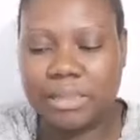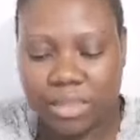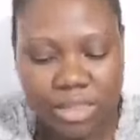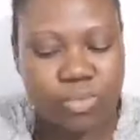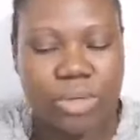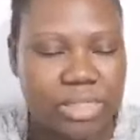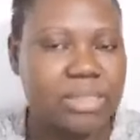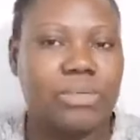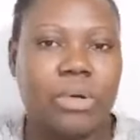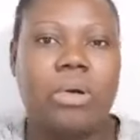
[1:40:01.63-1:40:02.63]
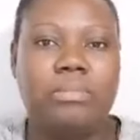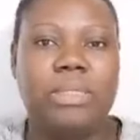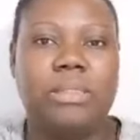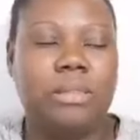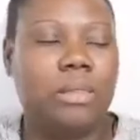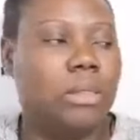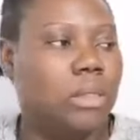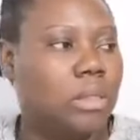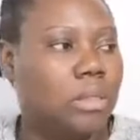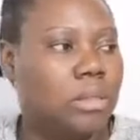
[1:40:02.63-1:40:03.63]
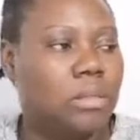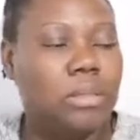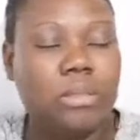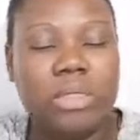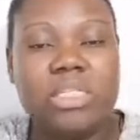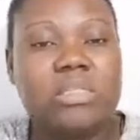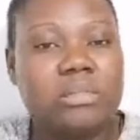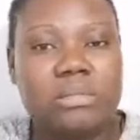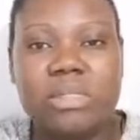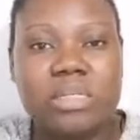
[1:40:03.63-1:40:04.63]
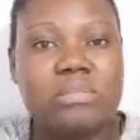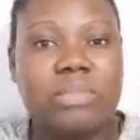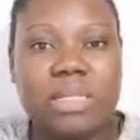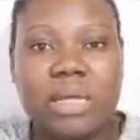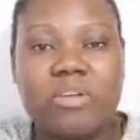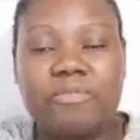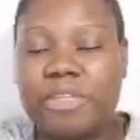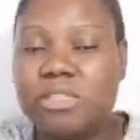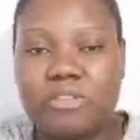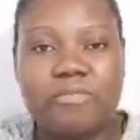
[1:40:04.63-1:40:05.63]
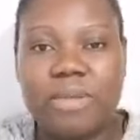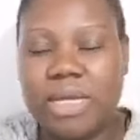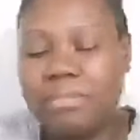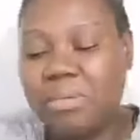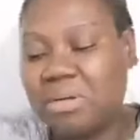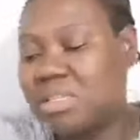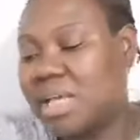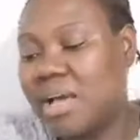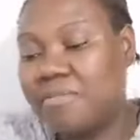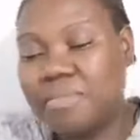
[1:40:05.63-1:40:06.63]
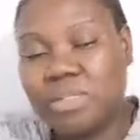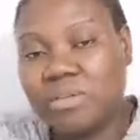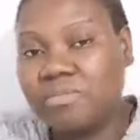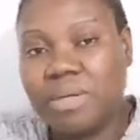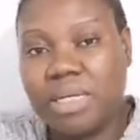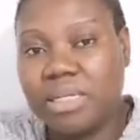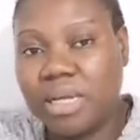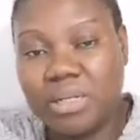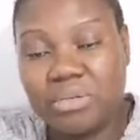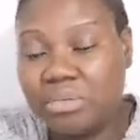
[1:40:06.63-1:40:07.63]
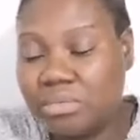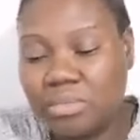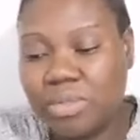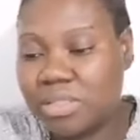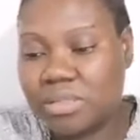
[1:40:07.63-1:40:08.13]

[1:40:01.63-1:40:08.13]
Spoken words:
this weight still coming. It's just a matter of peace of mind. Maybe because I have peace of mind, I don't know, but